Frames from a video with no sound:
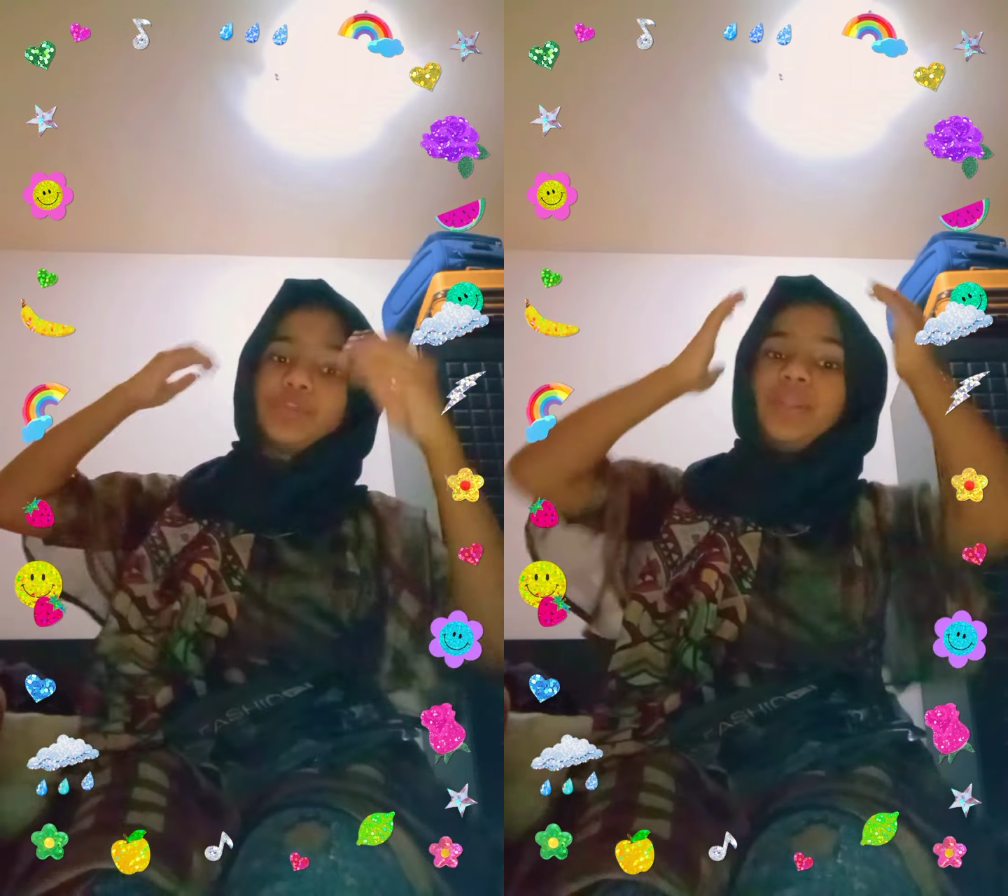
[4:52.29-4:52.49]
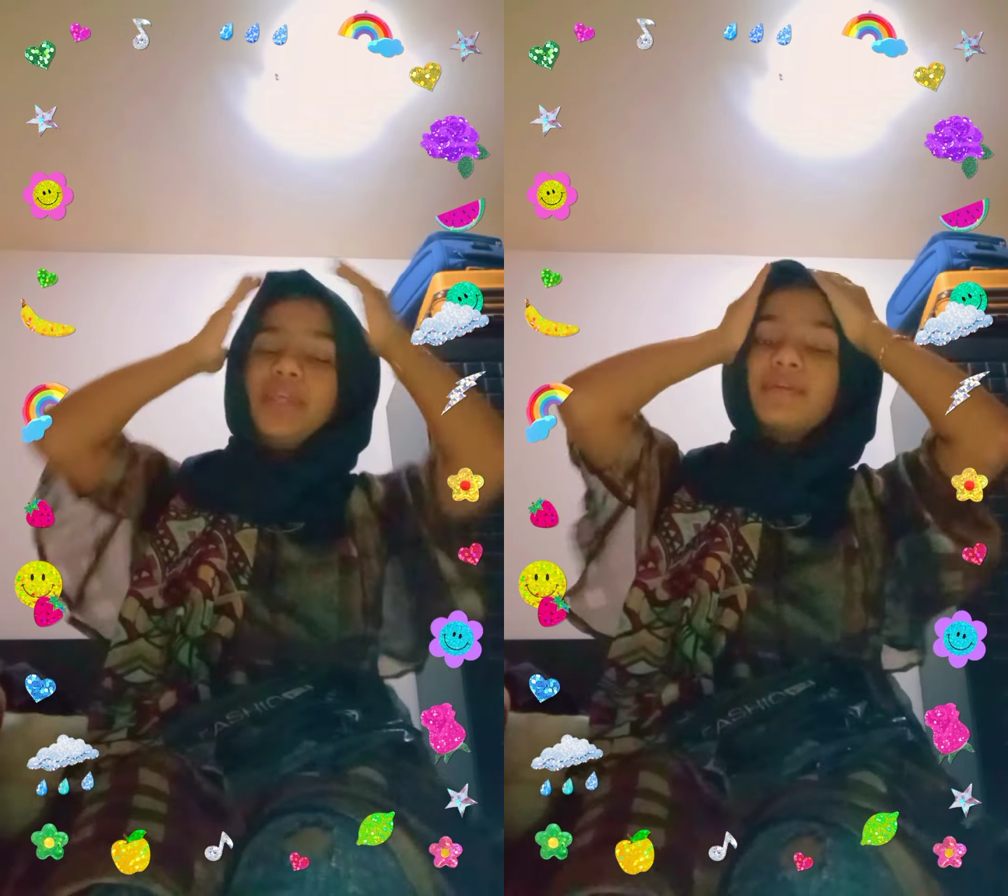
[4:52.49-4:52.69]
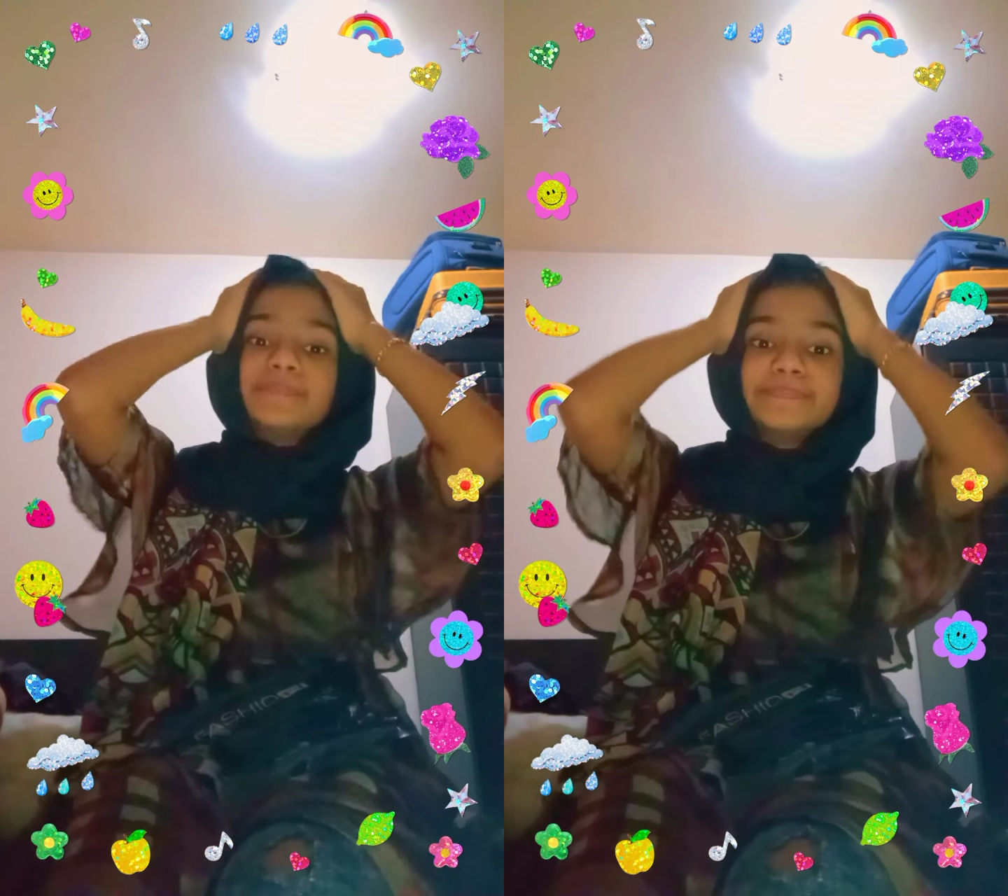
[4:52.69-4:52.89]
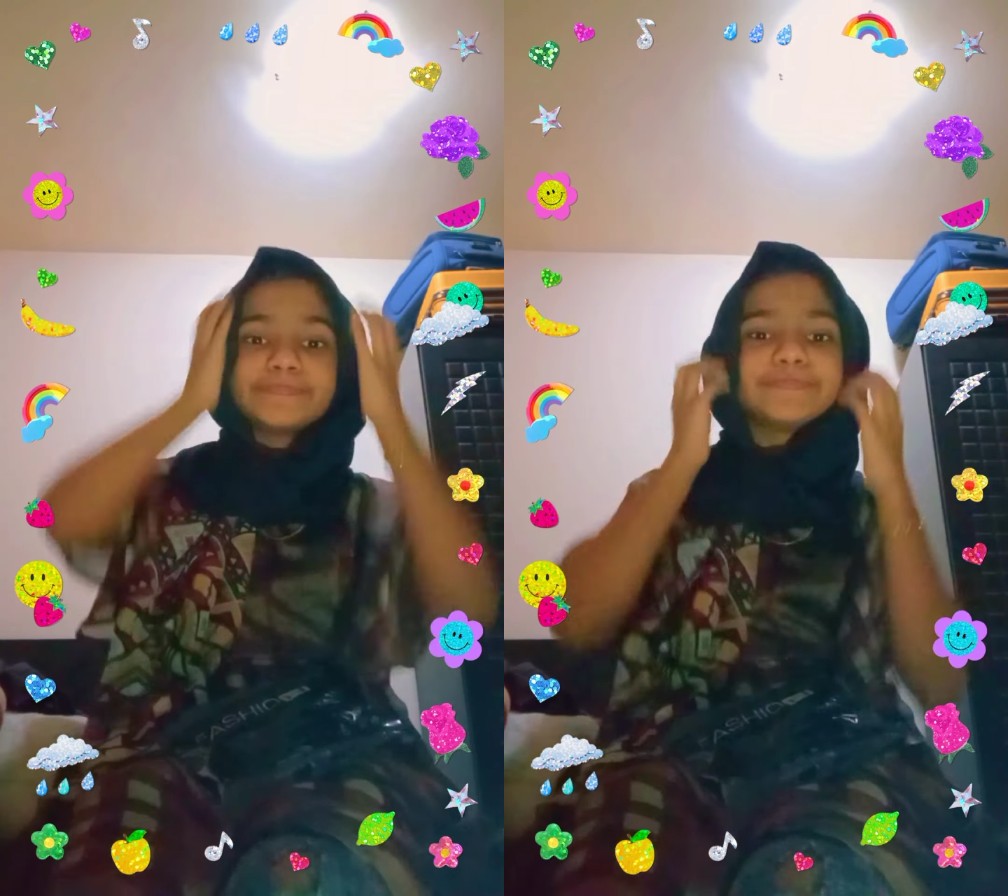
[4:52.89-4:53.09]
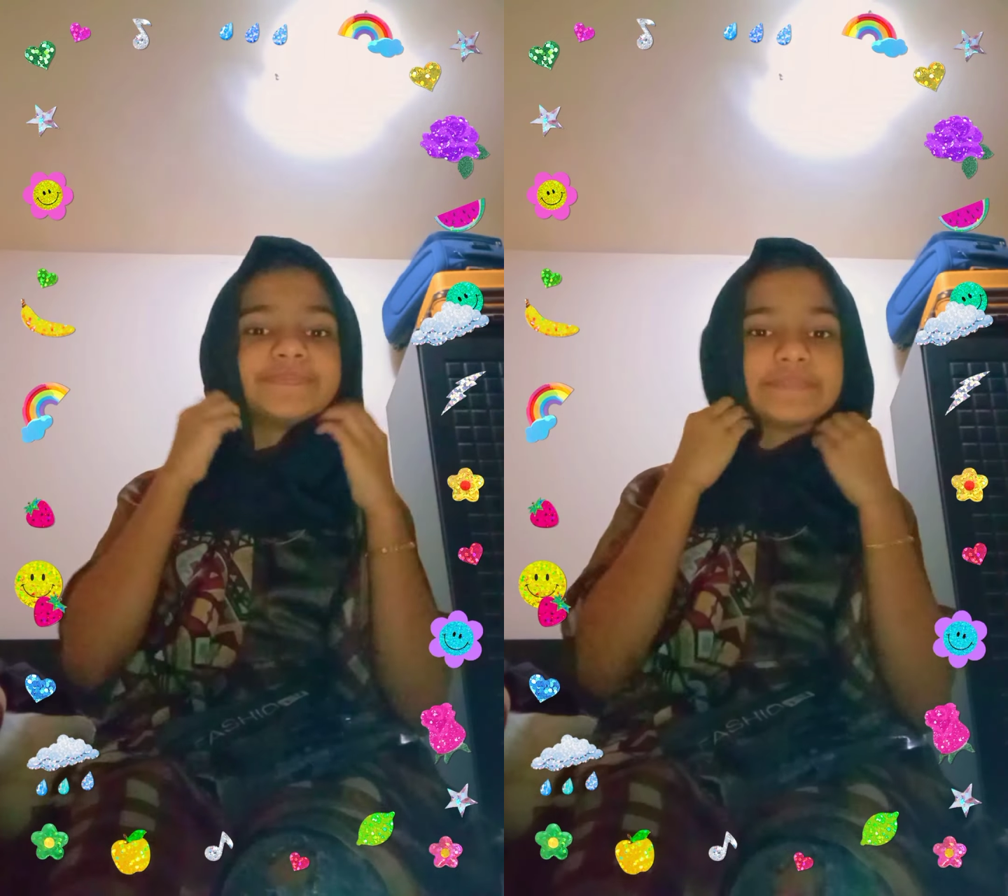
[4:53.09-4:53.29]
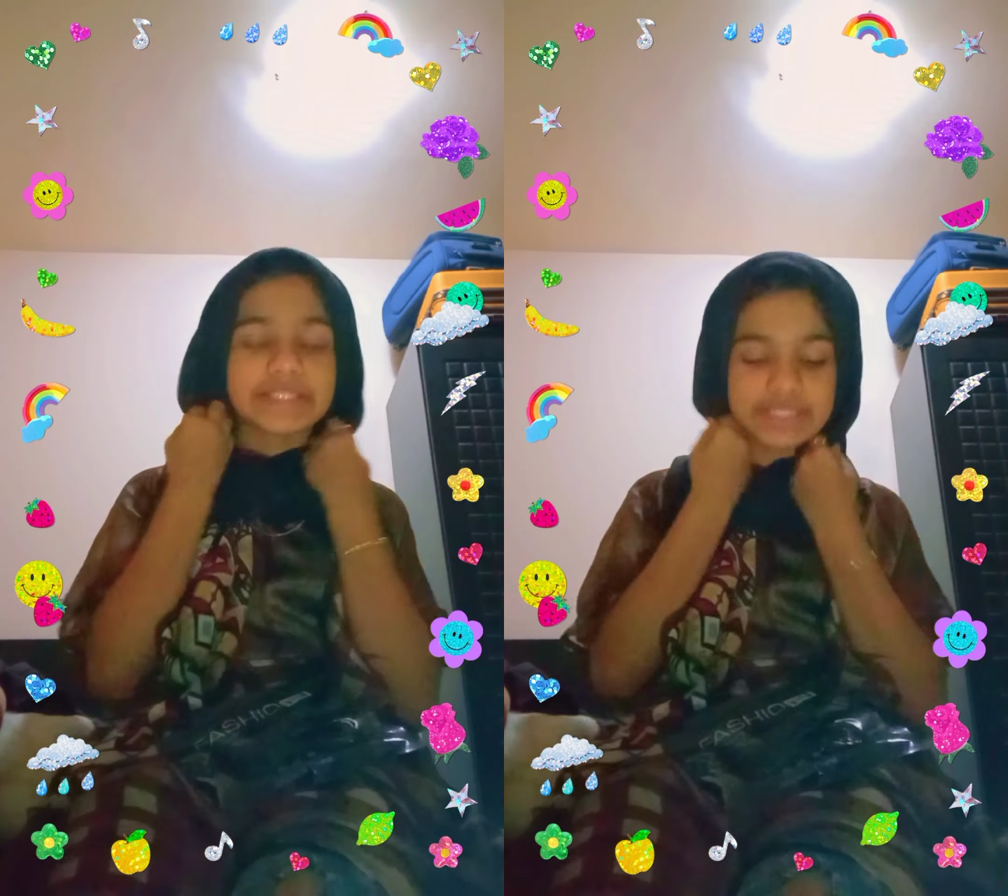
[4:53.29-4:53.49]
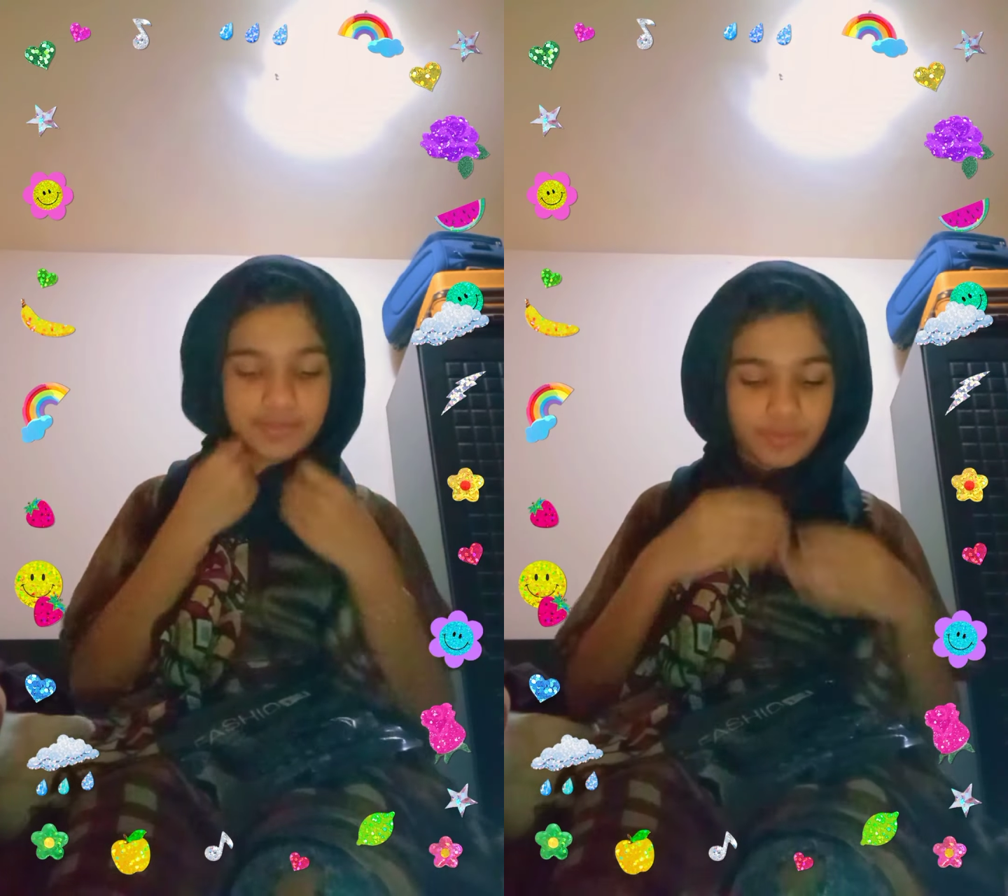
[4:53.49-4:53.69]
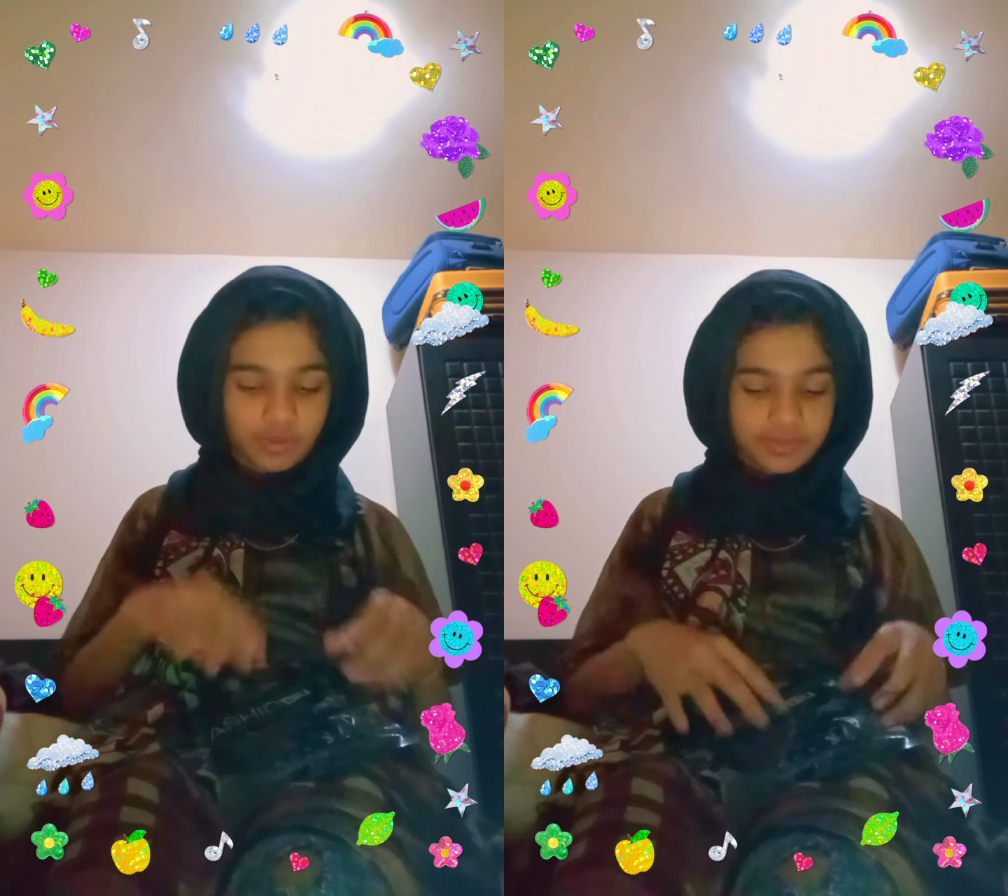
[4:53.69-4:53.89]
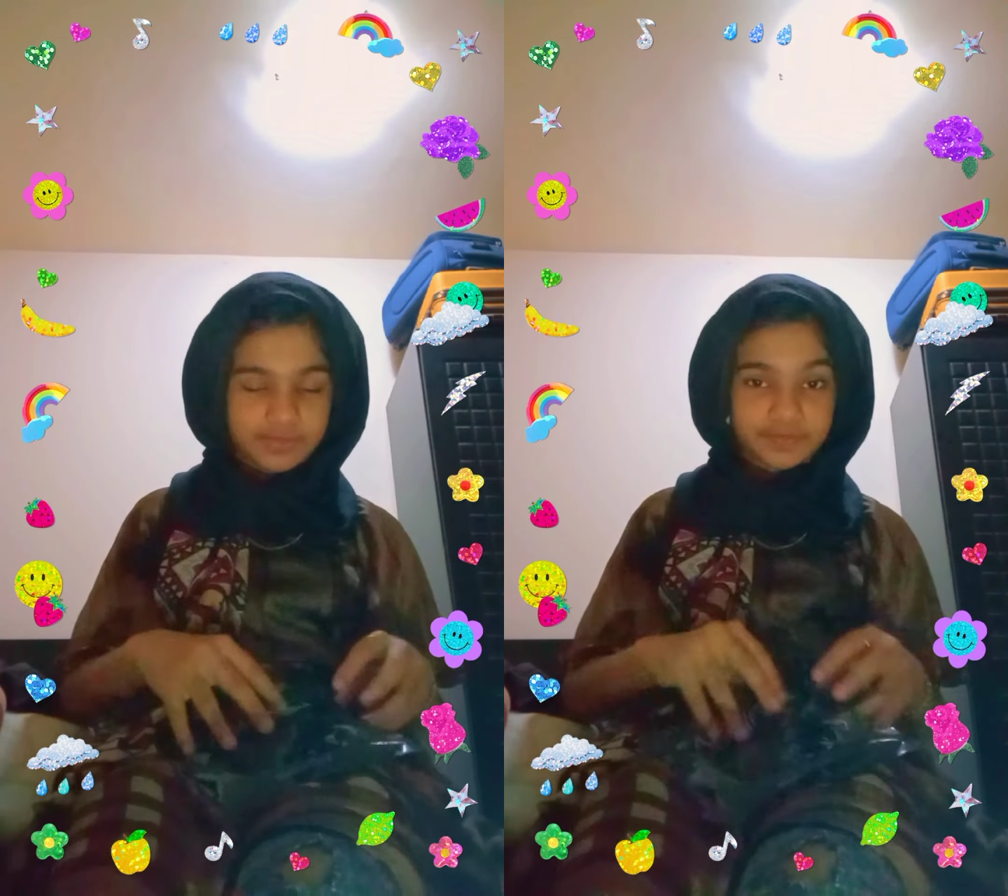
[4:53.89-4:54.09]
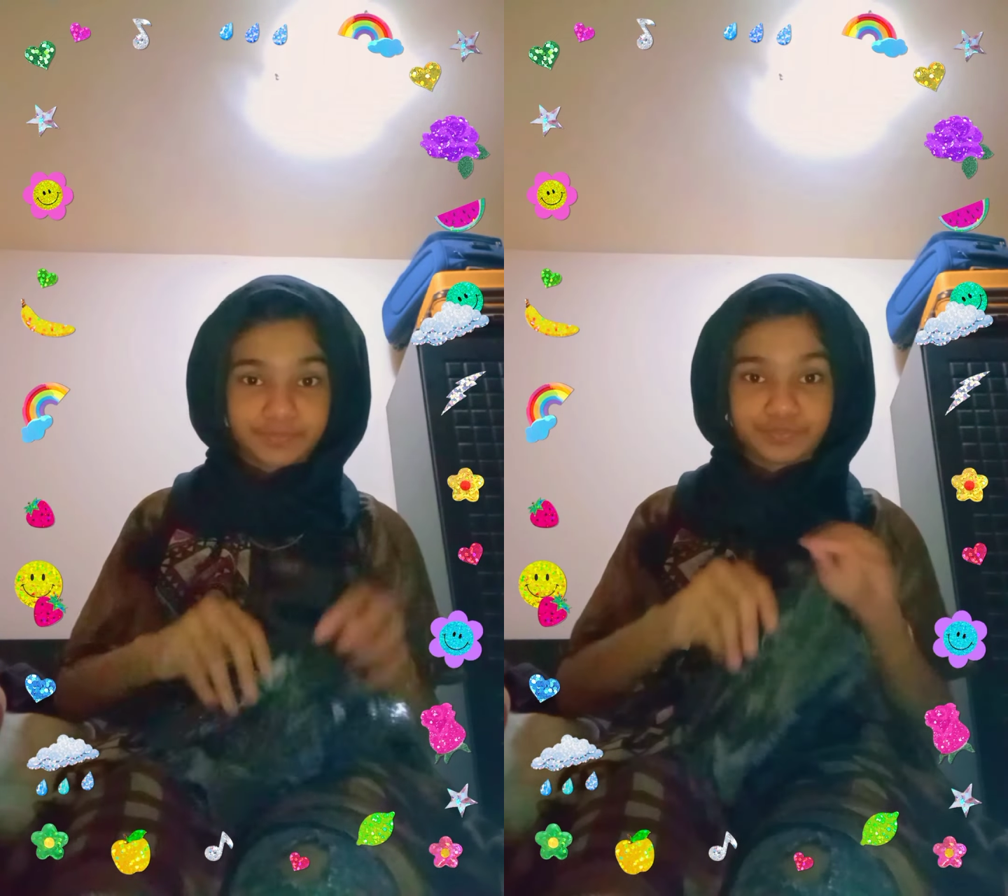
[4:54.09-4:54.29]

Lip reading: today, that's the problem.